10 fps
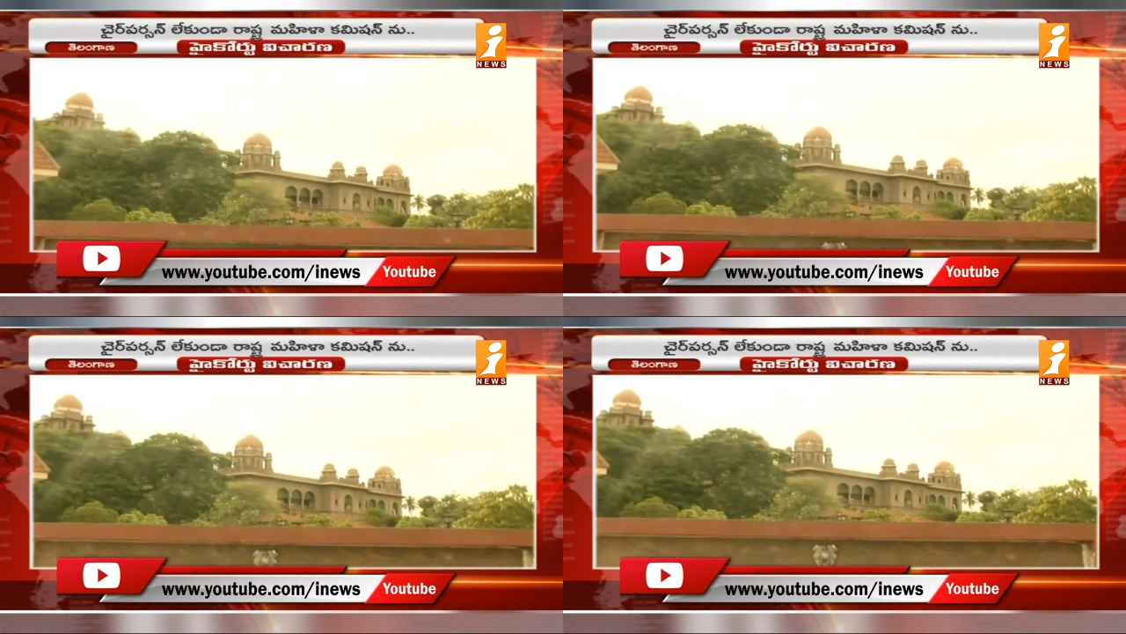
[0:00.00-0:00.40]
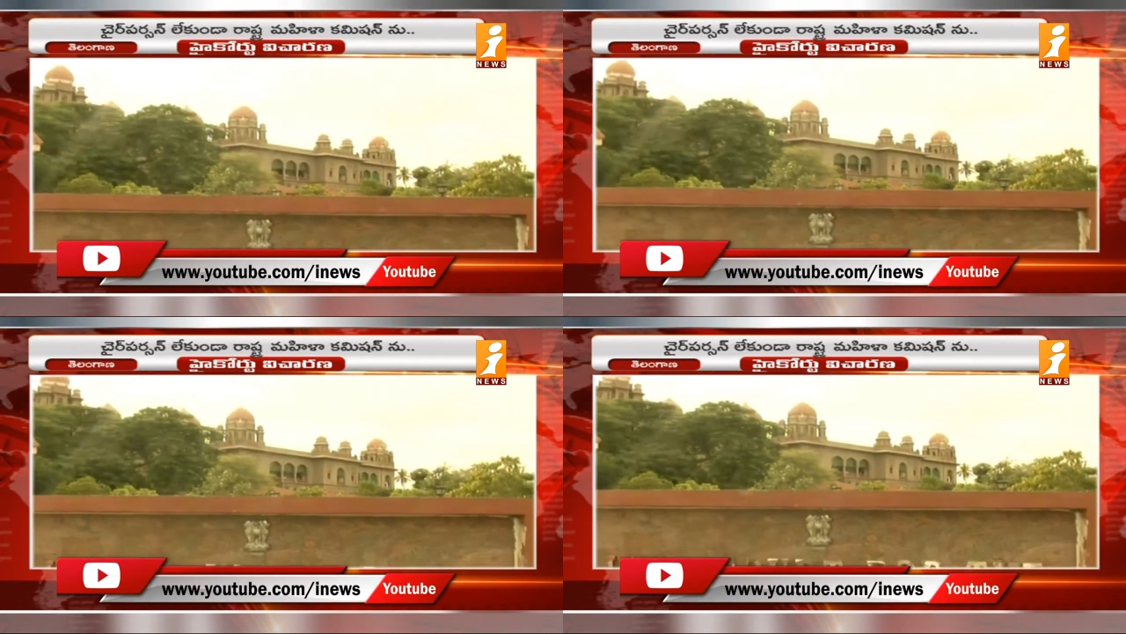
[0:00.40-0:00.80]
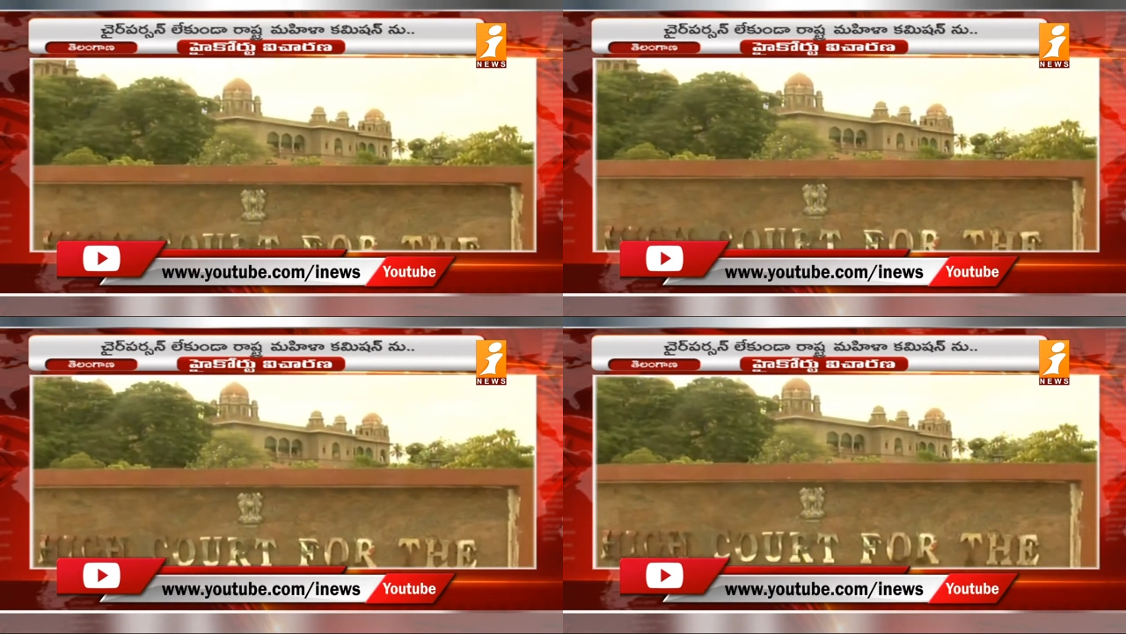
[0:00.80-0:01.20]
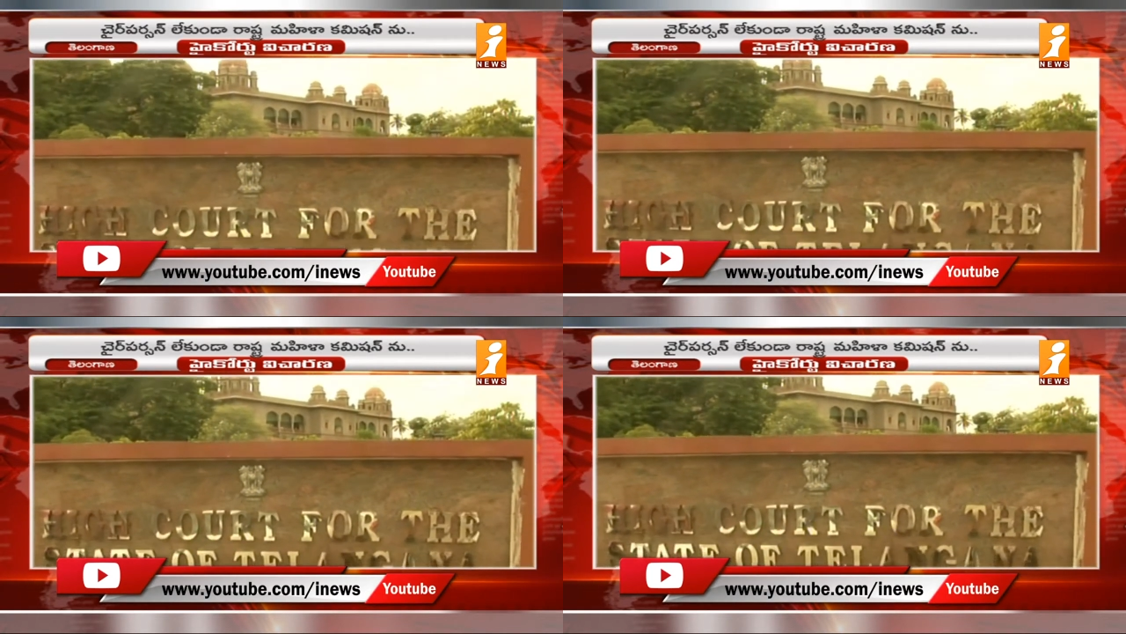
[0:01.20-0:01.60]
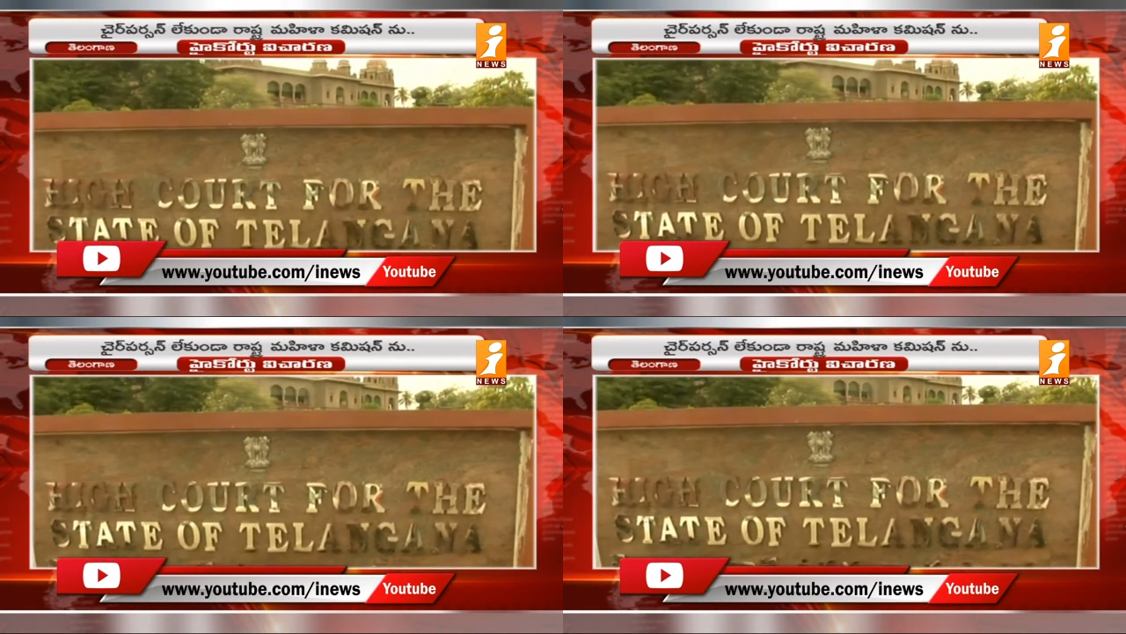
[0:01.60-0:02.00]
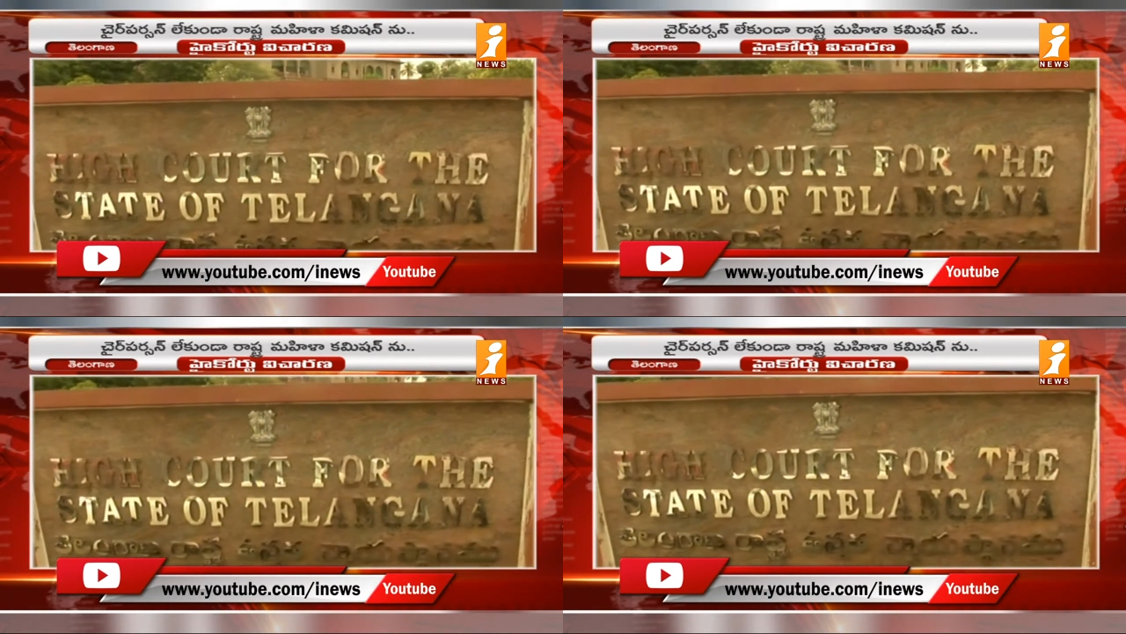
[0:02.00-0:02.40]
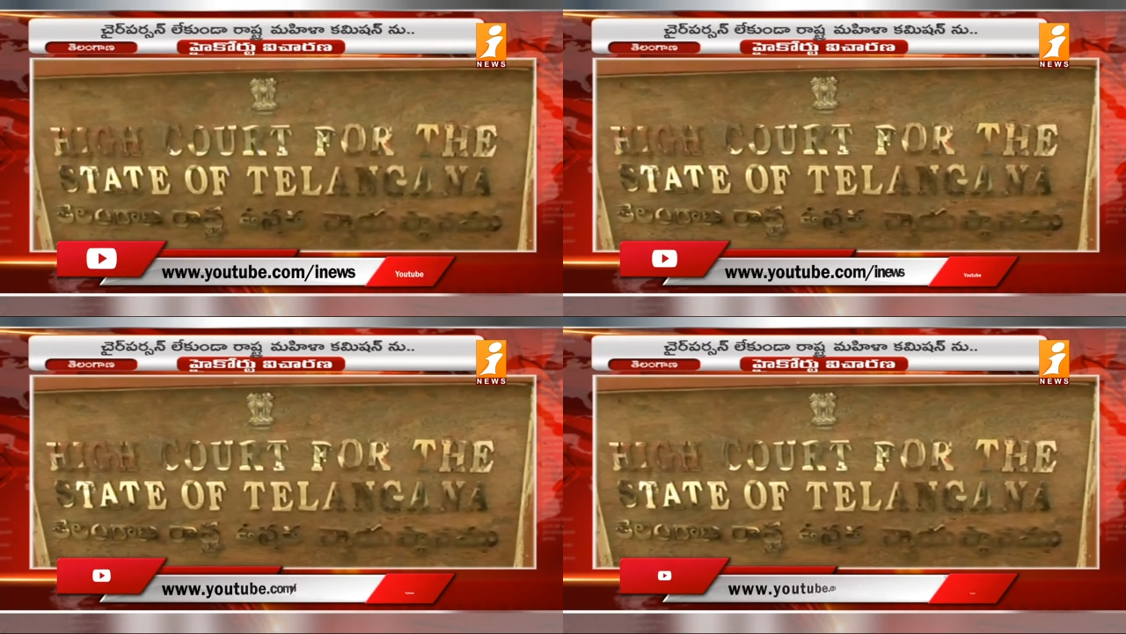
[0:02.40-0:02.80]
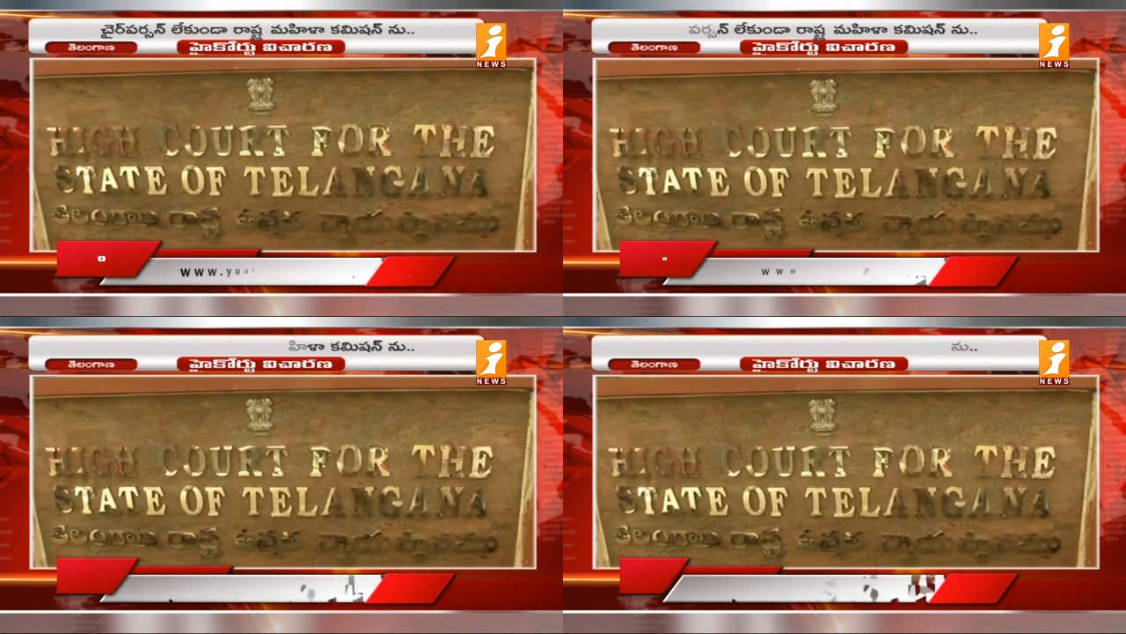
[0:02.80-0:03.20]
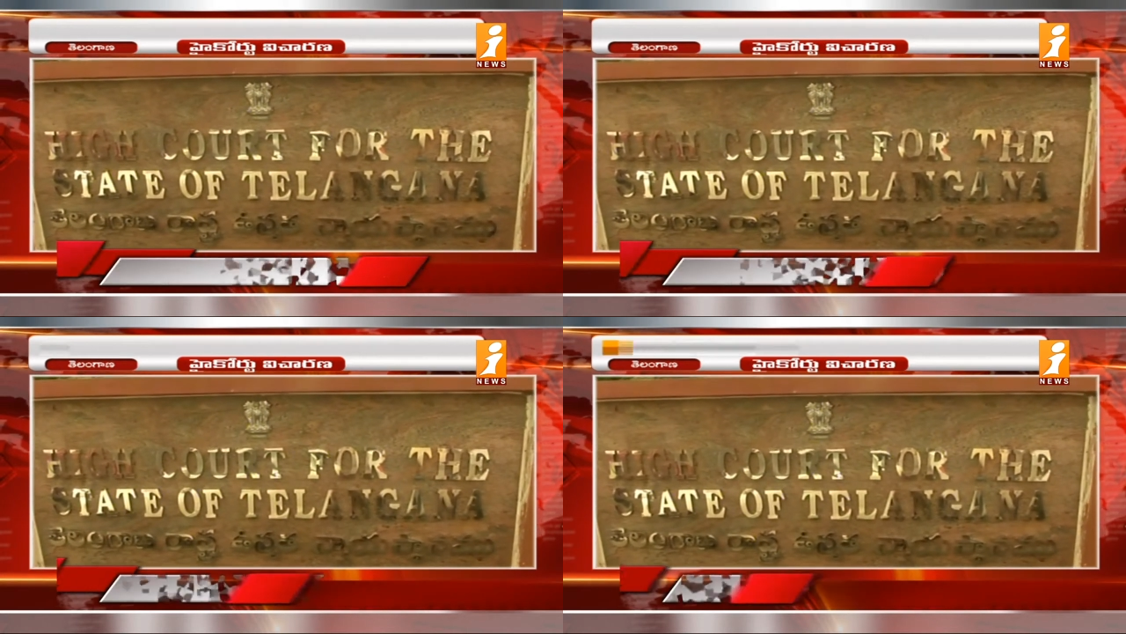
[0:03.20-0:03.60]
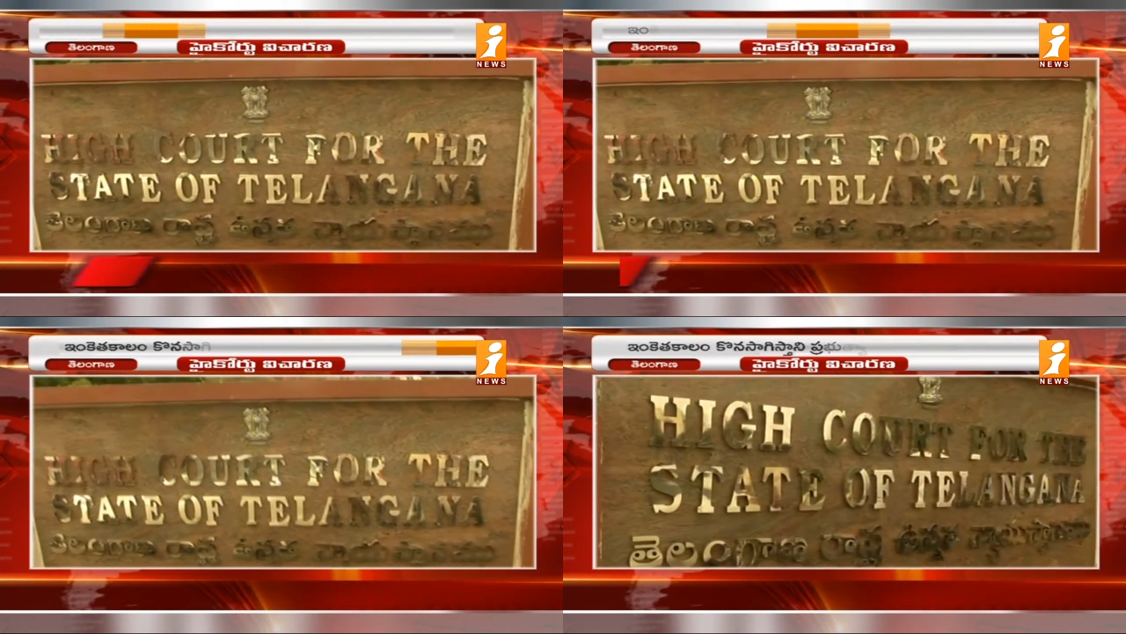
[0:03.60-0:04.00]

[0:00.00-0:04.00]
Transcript: [unreadable: no face in view]